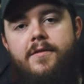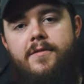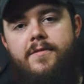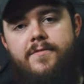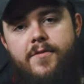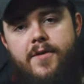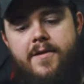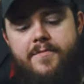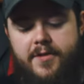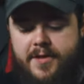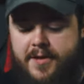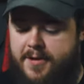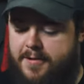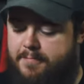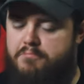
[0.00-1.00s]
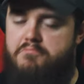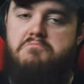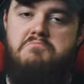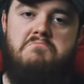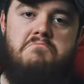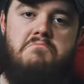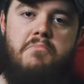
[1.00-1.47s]
for everything.
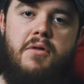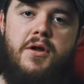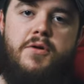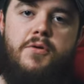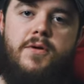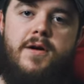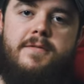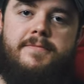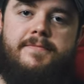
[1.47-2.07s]
Pretty cool, huh?